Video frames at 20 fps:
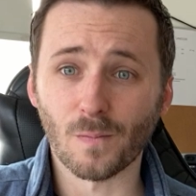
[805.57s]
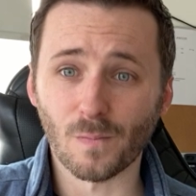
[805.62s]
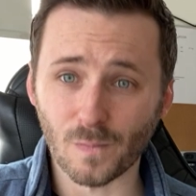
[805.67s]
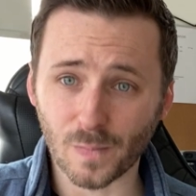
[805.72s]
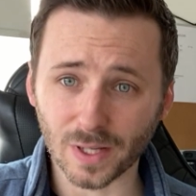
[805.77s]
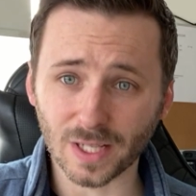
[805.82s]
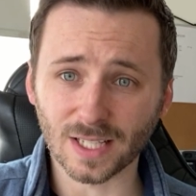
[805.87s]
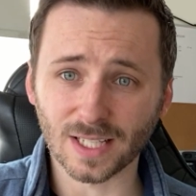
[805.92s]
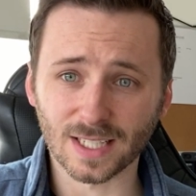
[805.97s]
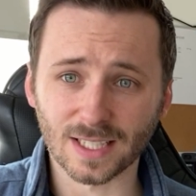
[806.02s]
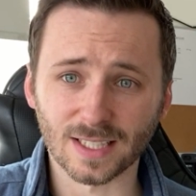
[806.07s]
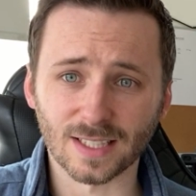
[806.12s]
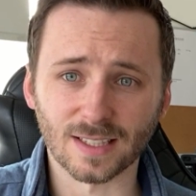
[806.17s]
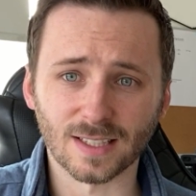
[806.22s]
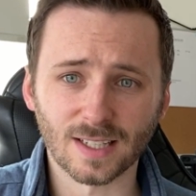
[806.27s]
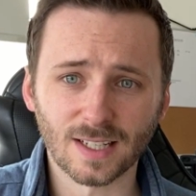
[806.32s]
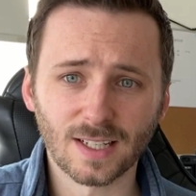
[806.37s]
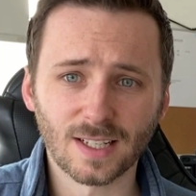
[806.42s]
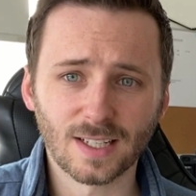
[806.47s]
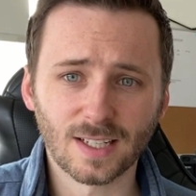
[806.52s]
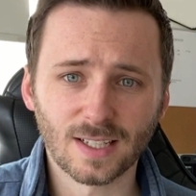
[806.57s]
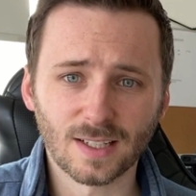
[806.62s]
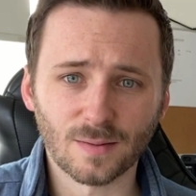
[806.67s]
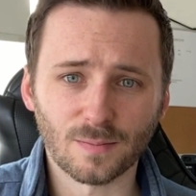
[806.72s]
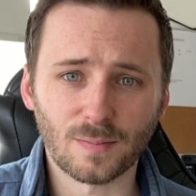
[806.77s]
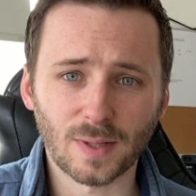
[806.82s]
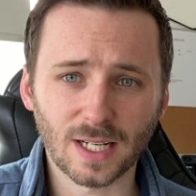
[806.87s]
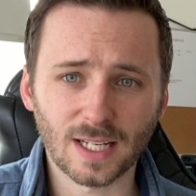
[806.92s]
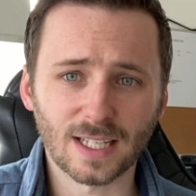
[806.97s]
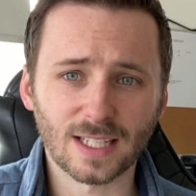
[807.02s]

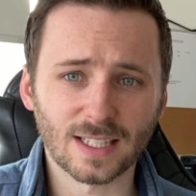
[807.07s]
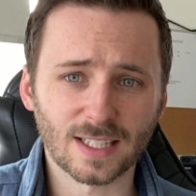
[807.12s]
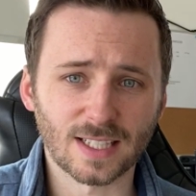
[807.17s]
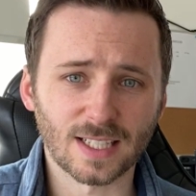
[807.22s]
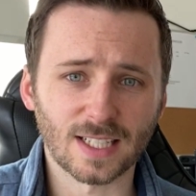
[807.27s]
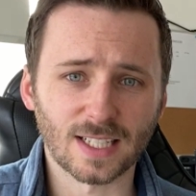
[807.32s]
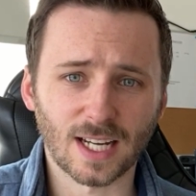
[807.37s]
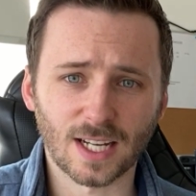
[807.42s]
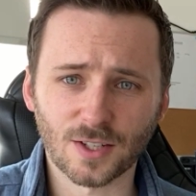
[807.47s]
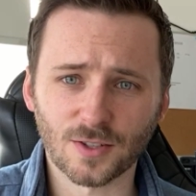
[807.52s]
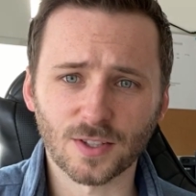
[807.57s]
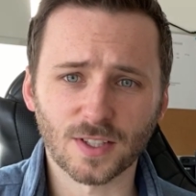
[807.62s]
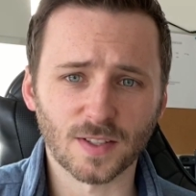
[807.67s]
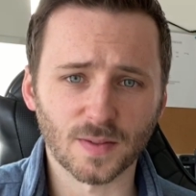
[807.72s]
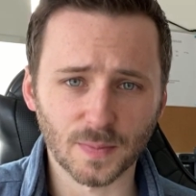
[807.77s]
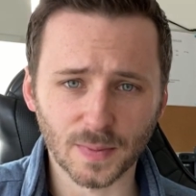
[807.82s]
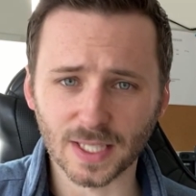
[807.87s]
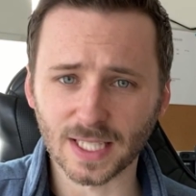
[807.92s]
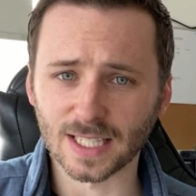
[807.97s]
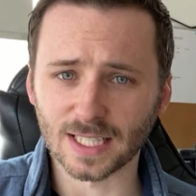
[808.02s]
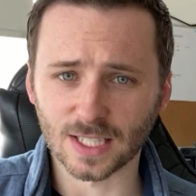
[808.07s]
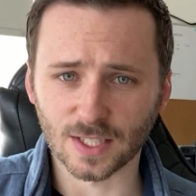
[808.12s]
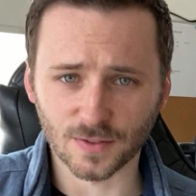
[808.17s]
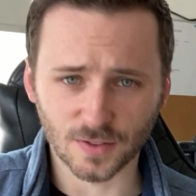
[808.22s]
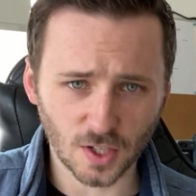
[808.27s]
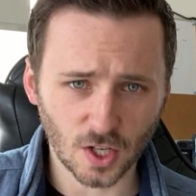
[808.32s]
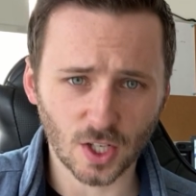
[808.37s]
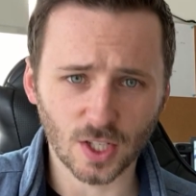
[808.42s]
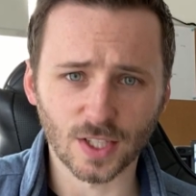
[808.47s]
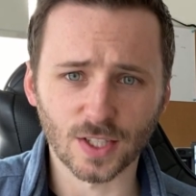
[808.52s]
billions and hundreds of millions of
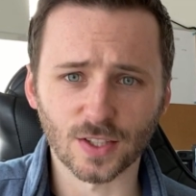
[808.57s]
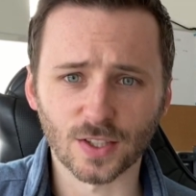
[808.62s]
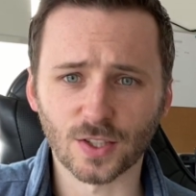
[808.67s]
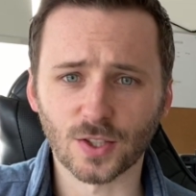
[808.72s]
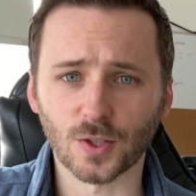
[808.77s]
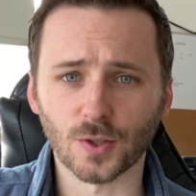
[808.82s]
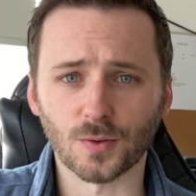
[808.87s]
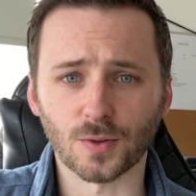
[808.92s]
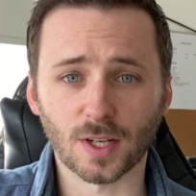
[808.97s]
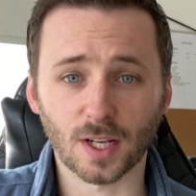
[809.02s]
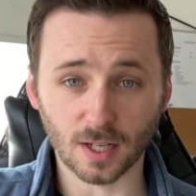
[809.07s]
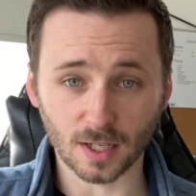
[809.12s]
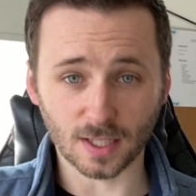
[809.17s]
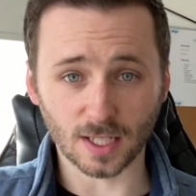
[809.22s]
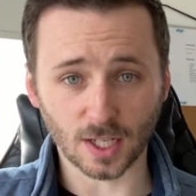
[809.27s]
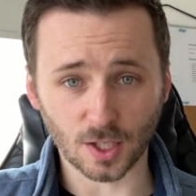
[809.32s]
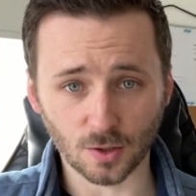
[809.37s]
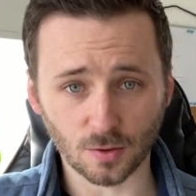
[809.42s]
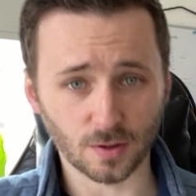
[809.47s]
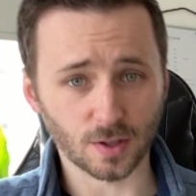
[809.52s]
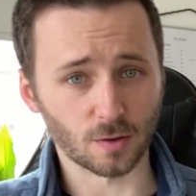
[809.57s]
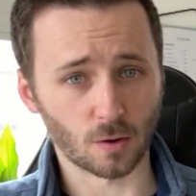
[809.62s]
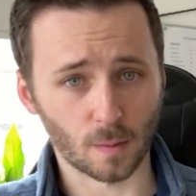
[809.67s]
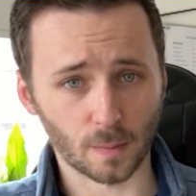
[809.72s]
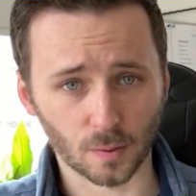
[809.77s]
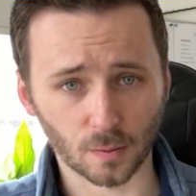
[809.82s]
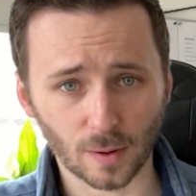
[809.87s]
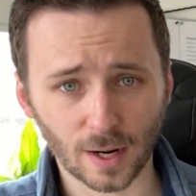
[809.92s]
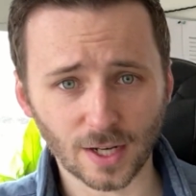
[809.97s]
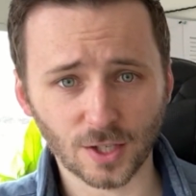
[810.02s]
dollars to continue their
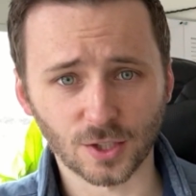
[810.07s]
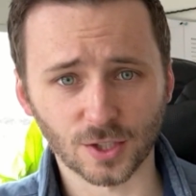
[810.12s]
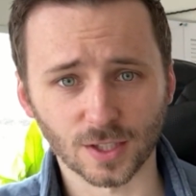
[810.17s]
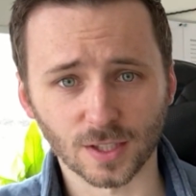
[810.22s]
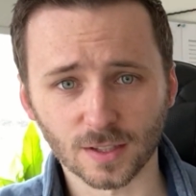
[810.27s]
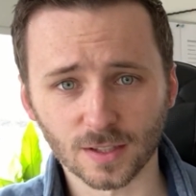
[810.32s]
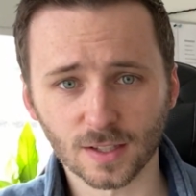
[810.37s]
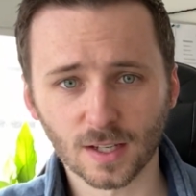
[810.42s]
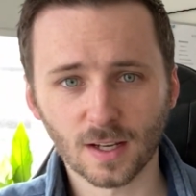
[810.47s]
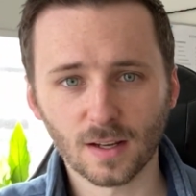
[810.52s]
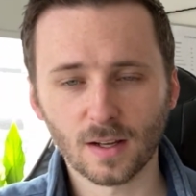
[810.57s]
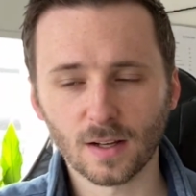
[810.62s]
operations.